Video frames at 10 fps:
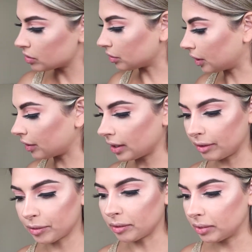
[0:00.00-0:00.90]
So now that
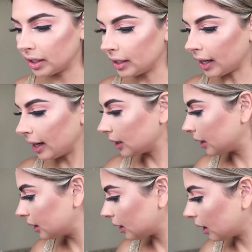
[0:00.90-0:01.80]
I'm completely
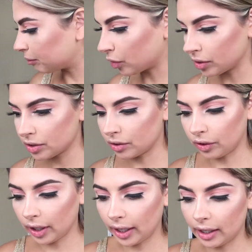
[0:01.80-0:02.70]
highlighted, I'm going to
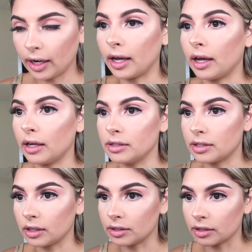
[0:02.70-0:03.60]
go ahead
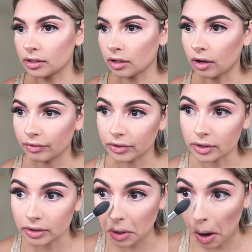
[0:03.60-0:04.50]
and dust off
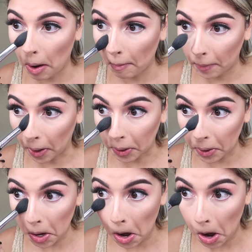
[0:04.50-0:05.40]
this
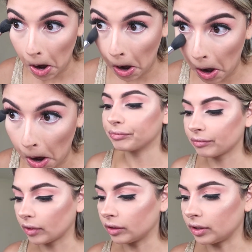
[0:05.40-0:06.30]
powder.
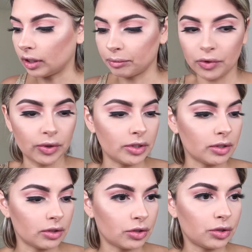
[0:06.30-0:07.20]
And then I'm
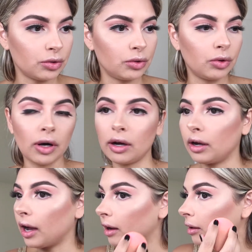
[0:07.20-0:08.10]
going to
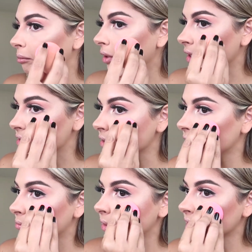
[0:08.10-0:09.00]

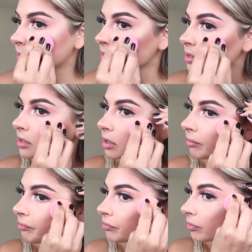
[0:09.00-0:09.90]
make this
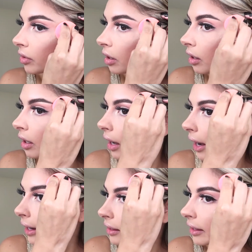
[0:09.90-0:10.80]

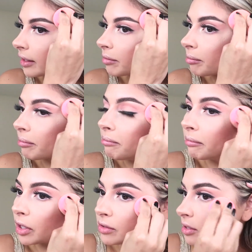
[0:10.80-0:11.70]
highlight
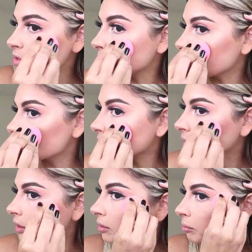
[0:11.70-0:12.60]
melt into my
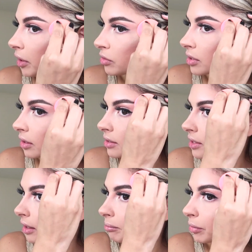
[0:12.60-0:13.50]
skin by using a
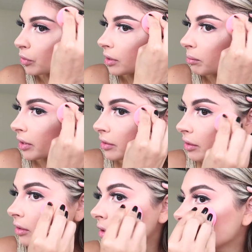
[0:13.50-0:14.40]
damp beauty
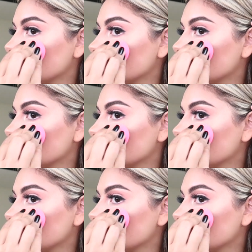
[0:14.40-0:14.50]
blender